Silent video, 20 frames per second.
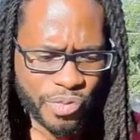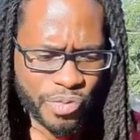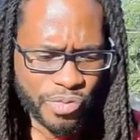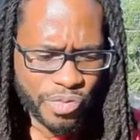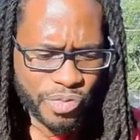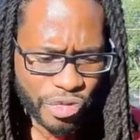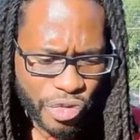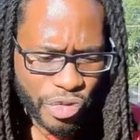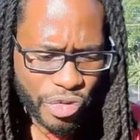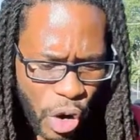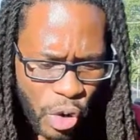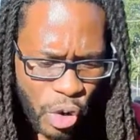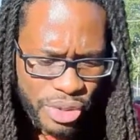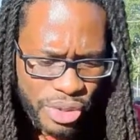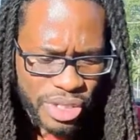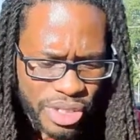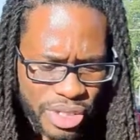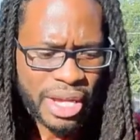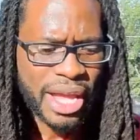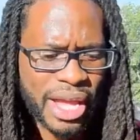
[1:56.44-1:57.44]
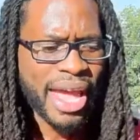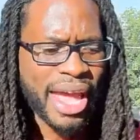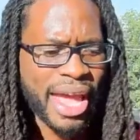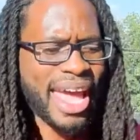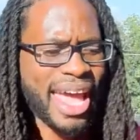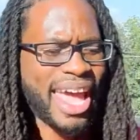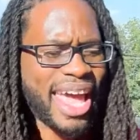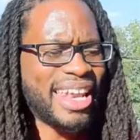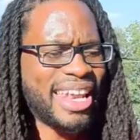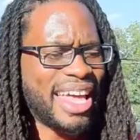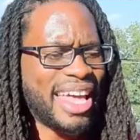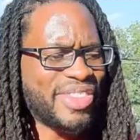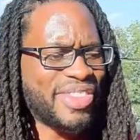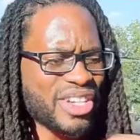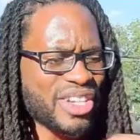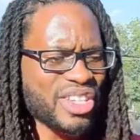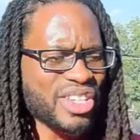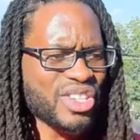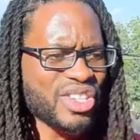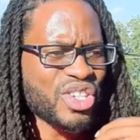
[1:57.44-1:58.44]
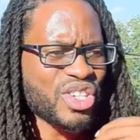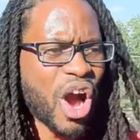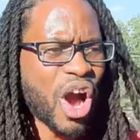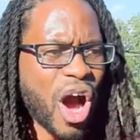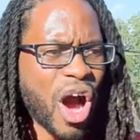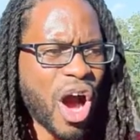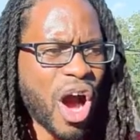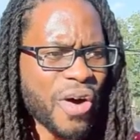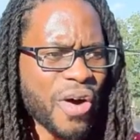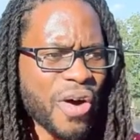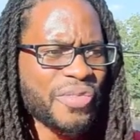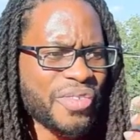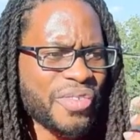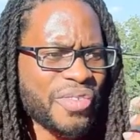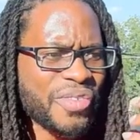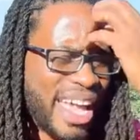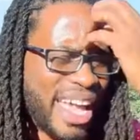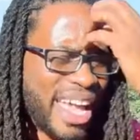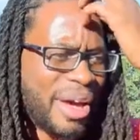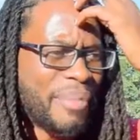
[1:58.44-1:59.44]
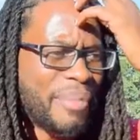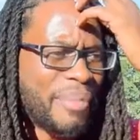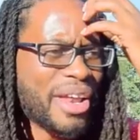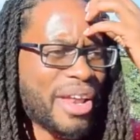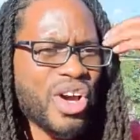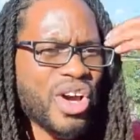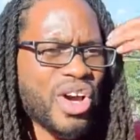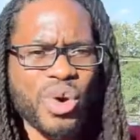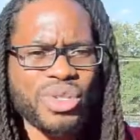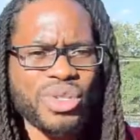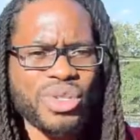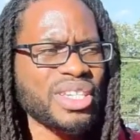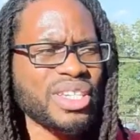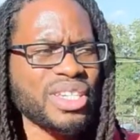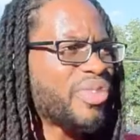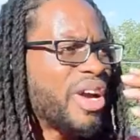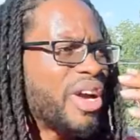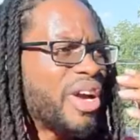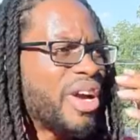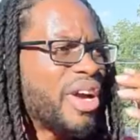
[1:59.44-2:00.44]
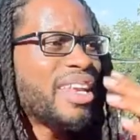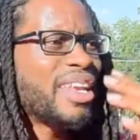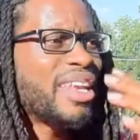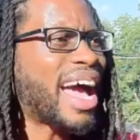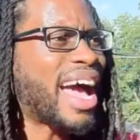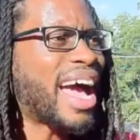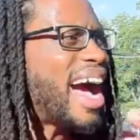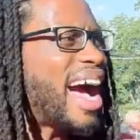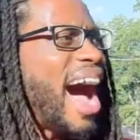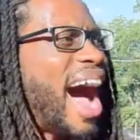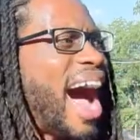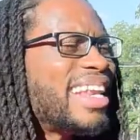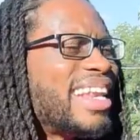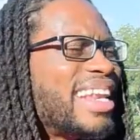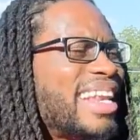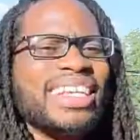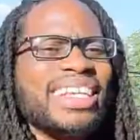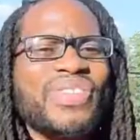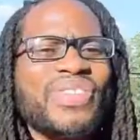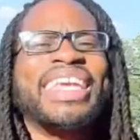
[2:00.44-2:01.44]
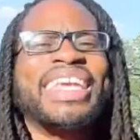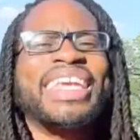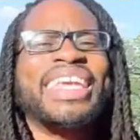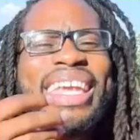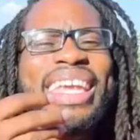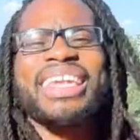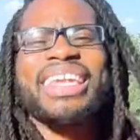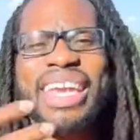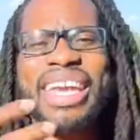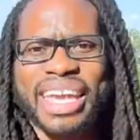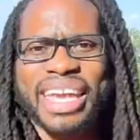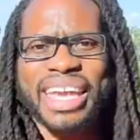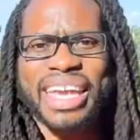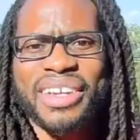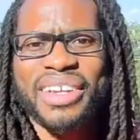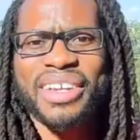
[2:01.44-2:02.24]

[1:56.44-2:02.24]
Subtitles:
throat and there's this cough and my nose is like, I need healing.